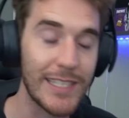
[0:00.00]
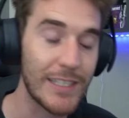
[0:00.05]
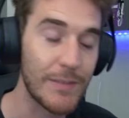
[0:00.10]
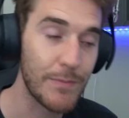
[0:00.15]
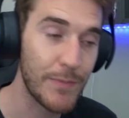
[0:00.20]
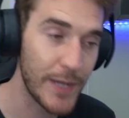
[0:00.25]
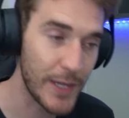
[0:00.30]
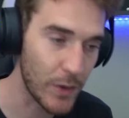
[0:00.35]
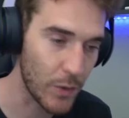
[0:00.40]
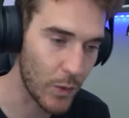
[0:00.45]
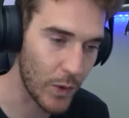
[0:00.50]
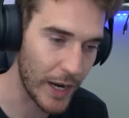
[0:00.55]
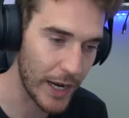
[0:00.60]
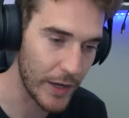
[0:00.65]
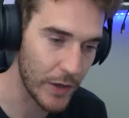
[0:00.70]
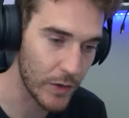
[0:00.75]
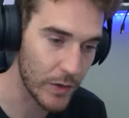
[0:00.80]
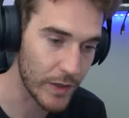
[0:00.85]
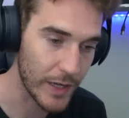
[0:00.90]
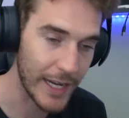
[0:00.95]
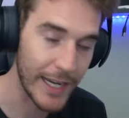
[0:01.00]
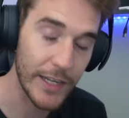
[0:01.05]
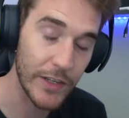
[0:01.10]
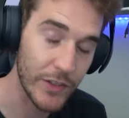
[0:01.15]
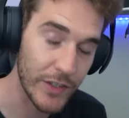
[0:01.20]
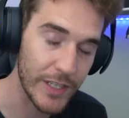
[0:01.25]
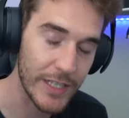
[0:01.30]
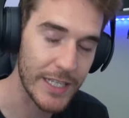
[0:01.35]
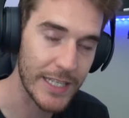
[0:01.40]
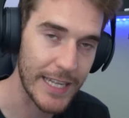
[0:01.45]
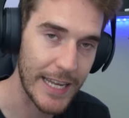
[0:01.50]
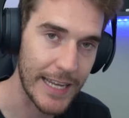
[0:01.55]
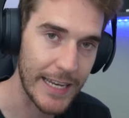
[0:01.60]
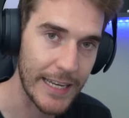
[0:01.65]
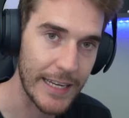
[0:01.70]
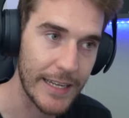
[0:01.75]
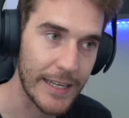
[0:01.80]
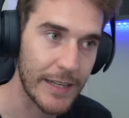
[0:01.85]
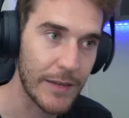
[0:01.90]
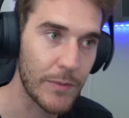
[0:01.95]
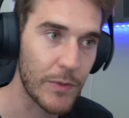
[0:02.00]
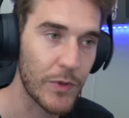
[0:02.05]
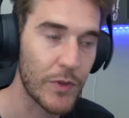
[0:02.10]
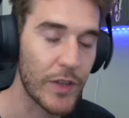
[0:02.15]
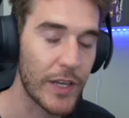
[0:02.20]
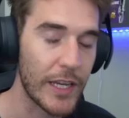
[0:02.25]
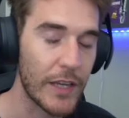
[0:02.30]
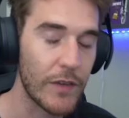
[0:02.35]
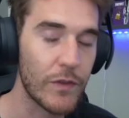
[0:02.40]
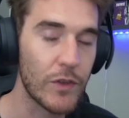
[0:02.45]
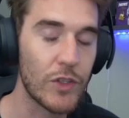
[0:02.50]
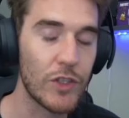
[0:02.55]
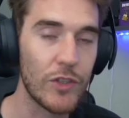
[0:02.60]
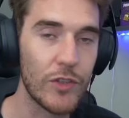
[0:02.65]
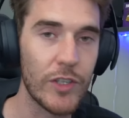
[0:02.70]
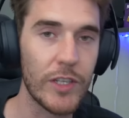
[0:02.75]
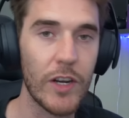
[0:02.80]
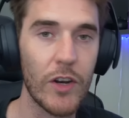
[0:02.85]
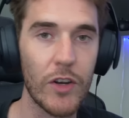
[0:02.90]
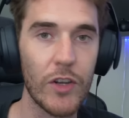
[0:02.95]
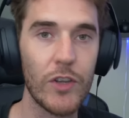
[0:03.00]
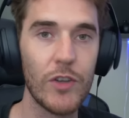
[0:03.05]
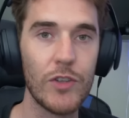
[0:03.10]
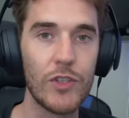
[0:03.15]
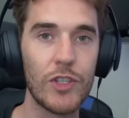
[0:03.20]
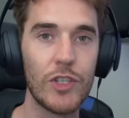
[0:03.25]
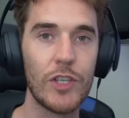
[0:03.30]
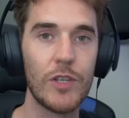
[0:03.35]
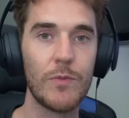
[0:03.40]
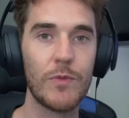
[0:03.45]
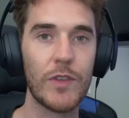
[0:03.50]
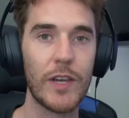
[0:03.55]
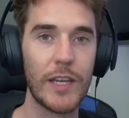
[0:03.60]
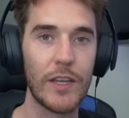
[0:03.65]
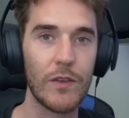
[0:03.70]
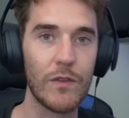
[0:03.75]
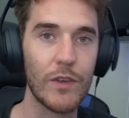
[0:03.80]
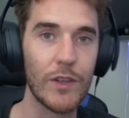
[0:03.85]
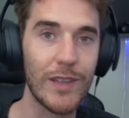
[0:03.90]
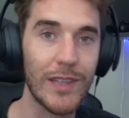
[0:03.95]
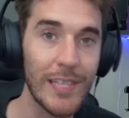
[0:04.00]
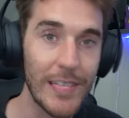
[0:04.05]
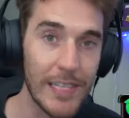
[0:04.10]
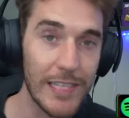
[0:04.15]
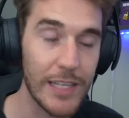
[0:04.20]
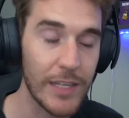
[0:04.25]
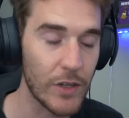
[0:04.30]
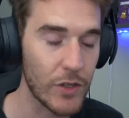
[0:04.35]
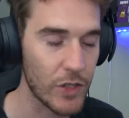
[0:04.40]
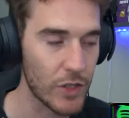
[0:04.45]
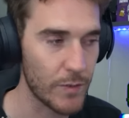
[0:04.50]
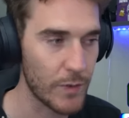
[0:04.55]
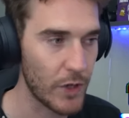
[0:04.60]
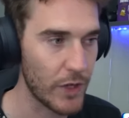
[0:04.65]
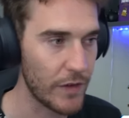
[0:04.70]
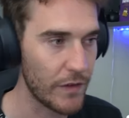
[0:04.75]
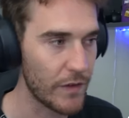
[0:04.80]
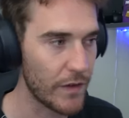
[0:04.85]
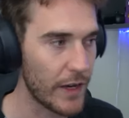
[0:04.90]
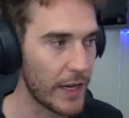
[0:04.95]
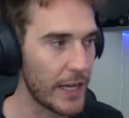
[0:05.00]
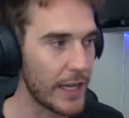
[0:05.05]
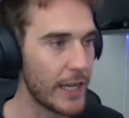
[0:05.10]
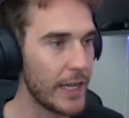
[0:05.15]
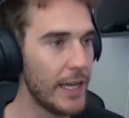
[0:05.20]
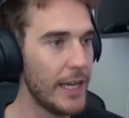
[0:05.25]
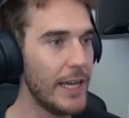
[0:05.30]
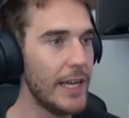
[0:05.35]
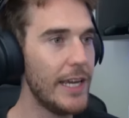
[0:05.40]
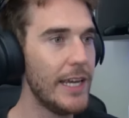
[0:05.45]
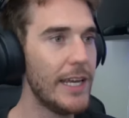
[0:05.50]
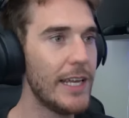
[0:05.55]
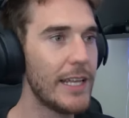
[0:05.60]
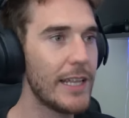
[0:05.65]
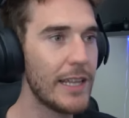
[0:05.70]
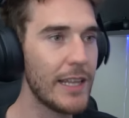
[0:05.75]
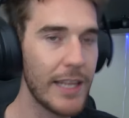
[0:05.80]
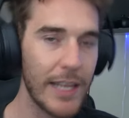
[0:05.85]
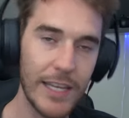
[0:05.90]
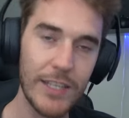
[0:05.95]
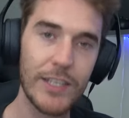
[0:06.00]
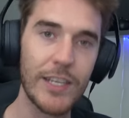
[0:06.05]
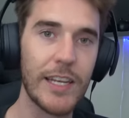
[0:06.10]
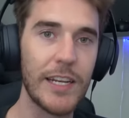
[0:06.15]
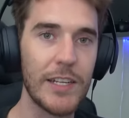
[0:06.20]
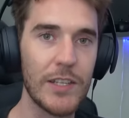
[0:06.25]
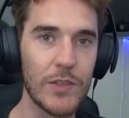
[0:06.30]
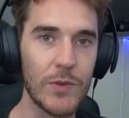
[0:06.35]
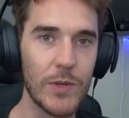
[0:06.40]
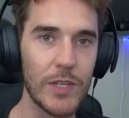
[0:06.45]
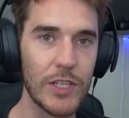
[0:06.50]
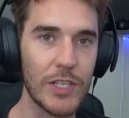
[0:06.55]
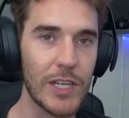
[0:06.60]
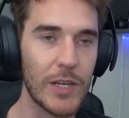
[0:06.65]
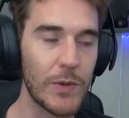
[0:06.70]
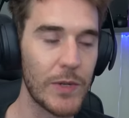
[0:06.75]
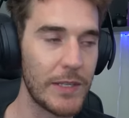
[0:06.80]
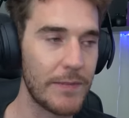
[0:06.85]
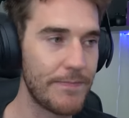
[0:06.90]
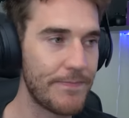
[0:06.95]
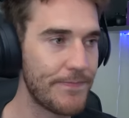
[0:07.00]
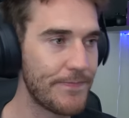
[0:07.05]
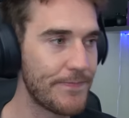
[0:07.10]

It's been a while, I understand, but thank you for tuning in on YouTube. Thank you for listening on Spotify. Let's get into it, shall we?